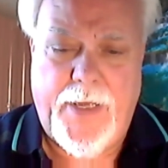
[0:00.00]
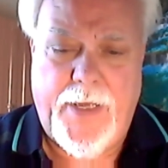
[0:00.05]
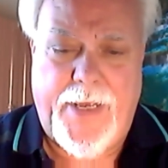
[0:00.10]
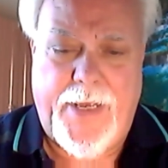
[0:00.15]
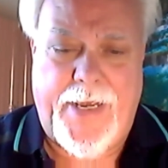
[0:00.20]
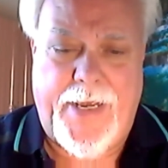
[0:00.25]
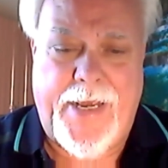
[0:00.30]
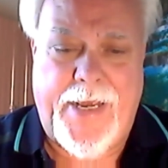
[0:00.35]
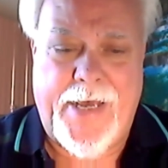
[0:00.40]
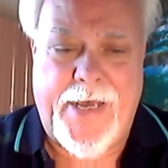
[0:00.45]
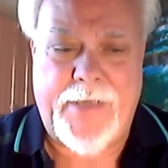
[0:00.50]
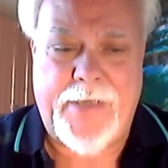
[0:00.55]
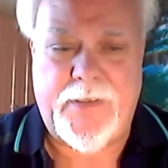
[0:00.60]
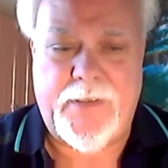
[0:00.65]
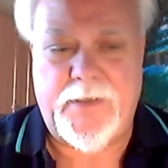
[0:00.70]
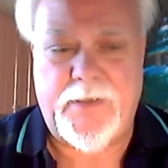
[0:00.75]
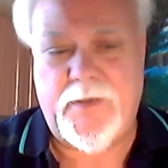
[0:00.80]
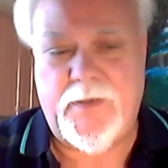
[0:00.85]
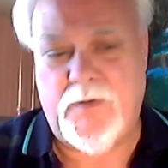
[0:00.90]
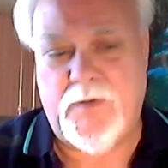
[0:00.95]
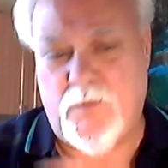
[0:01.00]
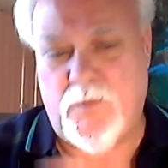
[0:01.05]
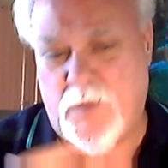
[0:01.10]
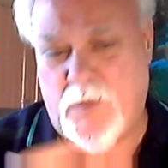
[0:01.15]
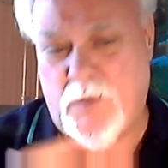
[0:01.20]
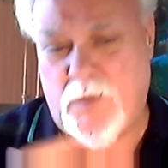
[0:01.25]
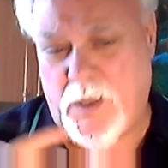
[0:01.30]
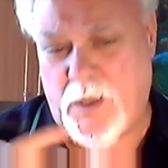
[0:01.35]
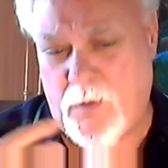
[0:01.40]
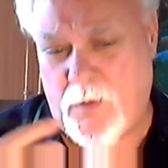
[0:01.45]
and
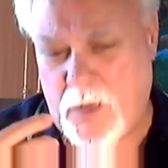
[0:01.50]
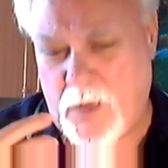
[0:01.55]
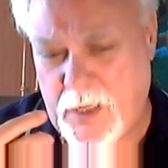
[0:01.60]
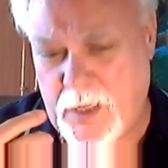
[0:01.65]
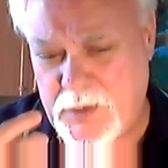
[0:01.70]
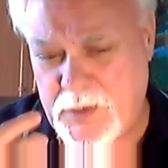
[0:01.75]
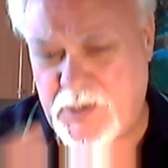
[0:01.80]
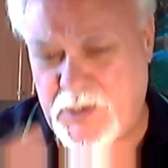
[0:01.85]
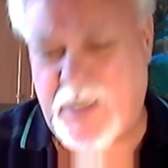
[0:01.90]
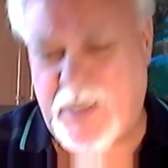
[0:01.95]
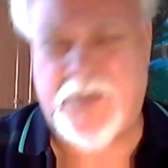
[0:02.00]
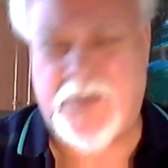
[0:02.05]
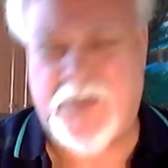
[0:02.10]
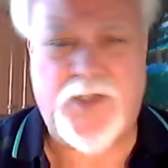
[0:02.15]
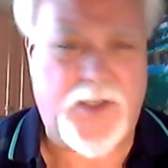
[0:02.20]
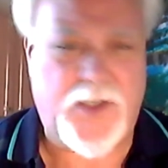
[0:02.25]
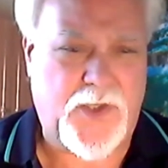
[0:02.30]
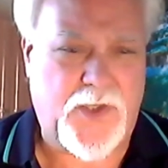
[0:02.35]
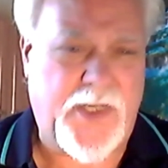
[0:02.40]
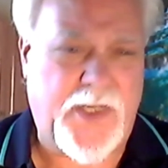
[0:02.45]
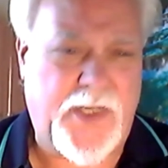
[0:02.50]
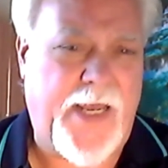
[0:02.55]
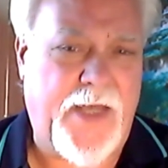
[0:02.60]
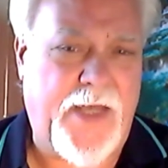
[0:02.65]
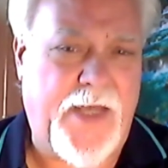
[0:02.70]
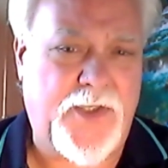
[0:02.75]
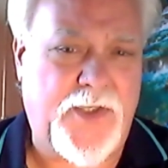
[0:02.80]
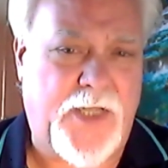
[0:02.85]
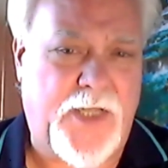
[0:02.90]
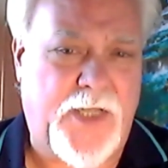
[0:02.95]
sets the
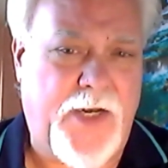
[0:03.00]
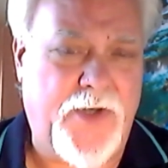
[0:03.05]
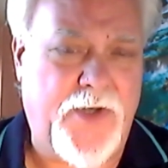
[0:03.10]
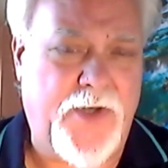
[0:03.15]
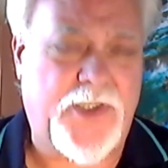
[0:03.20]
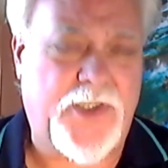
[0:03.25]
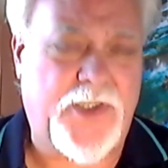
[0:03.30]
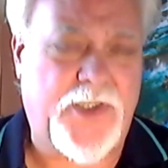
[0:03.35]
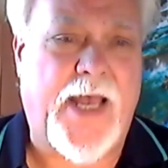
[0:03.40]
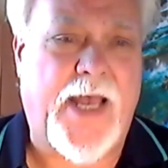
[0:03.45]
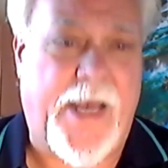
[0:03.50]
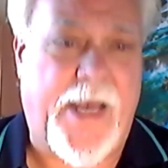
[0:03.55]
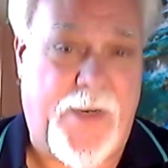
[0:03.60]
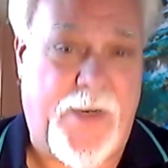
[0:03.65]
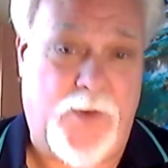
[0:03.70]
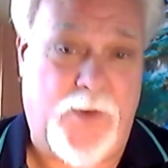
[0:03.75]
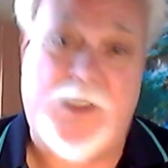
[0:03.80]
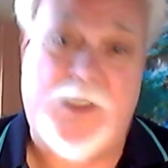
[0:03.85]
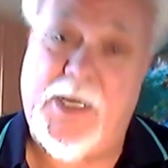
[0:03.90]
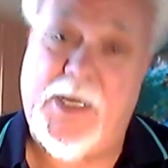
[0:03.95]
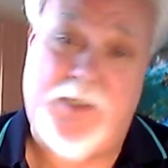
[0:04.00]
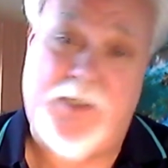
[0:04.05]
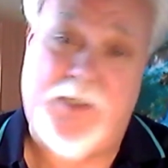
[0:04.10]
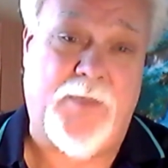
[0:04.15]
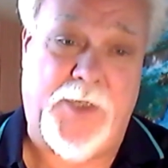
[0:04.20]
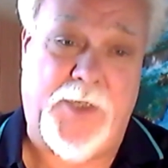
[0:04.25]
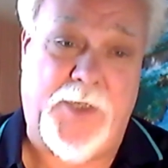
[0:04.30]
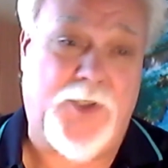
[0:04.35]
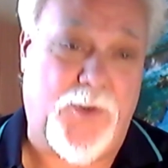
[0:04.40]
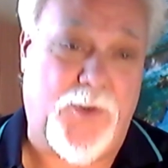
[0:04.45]
stage that here's a guy who's got
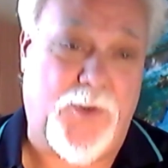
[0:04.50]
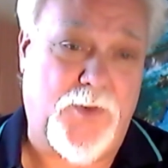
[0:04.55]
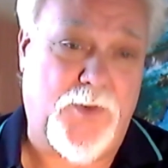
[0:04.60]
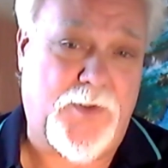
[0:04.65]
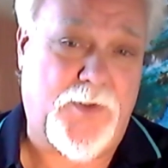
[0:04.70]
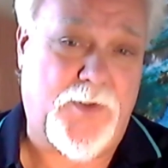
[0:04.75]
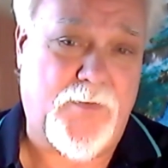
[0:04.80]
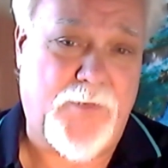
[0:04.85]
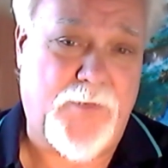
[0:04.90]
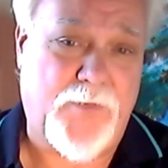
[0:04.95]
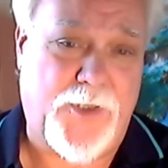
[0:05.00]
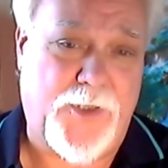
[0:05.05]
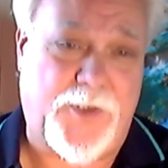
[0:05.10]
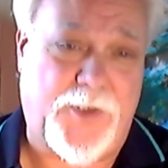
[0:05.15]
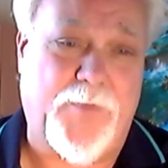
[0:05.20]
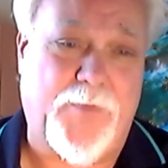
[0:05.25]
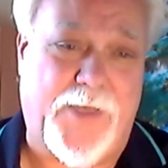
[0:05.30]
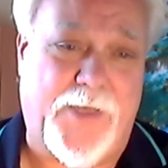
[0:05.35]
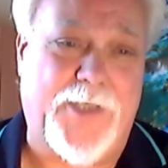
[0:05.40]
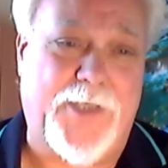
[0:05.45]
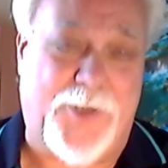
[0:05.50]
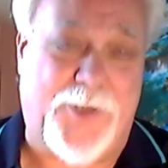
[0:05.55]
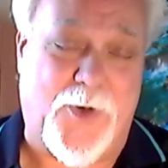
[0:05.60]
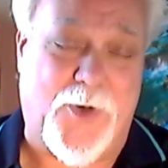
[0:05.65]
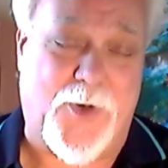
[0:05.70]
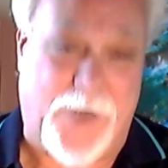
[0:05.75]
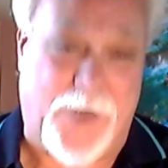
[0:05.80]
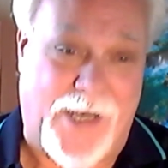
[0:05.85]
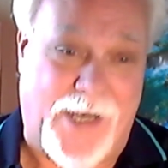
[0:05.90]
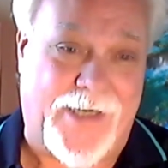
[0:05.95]
some issues. There's some things
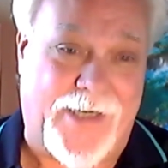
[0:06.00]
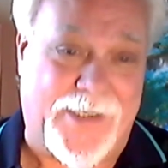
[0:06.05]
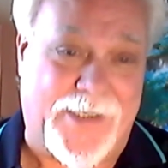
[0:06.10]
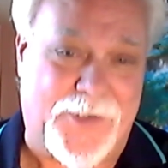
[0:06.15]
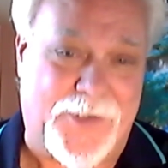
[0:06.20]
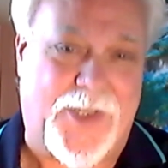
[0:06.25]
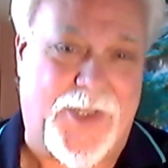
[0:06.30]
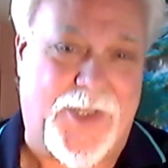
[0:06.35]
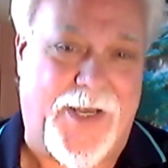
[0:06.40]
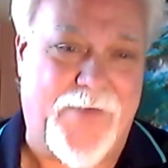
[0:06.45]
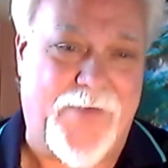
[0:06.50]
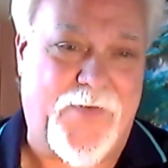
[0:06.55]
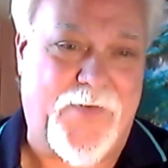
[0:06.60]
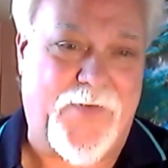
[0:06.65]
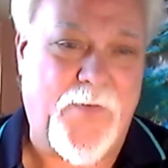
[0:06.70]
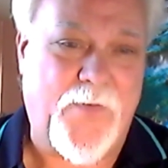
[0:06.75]
going on in his life.